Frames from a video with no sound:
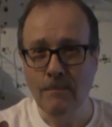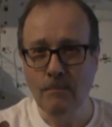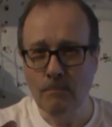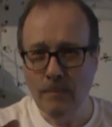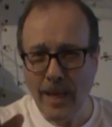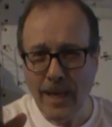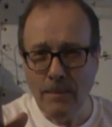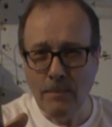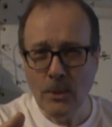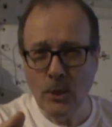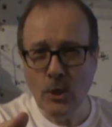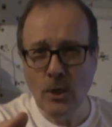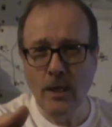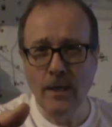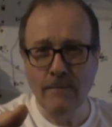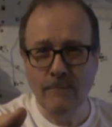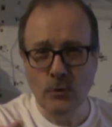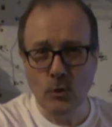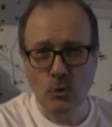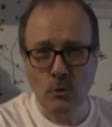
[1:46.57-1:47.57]
Maybe,
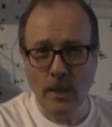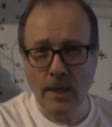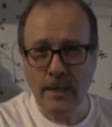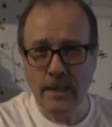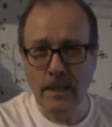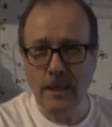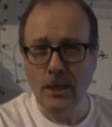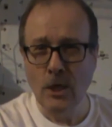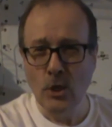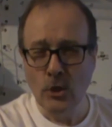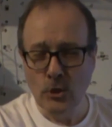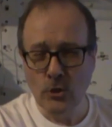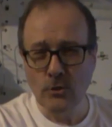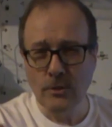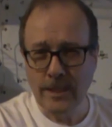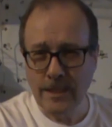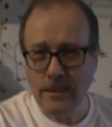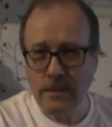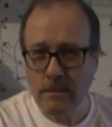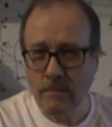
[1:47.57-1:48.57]
if you're lucky, you'll
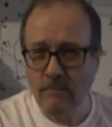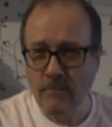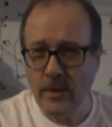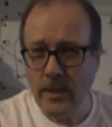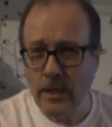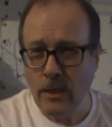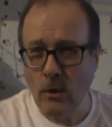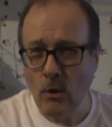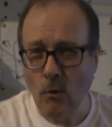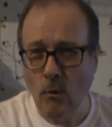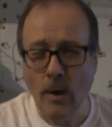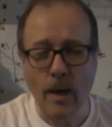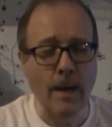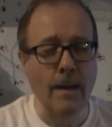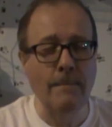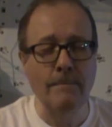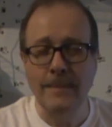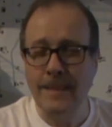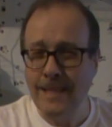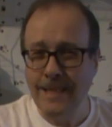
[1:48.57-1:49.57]
get some video.
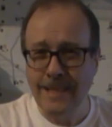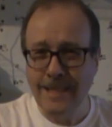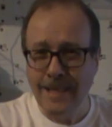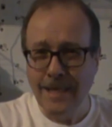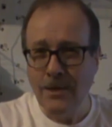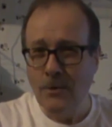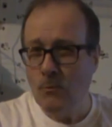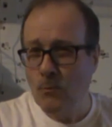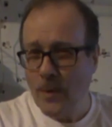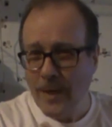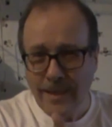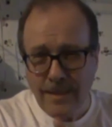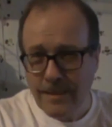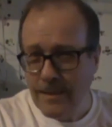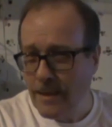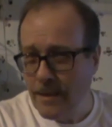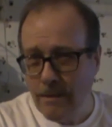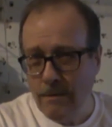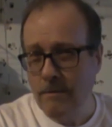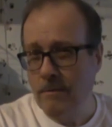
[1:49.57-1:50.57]
I mean, right
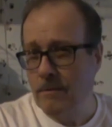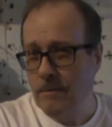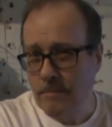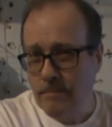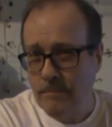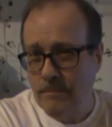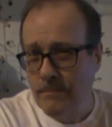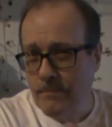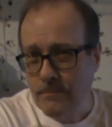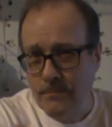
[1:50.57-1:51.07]
there.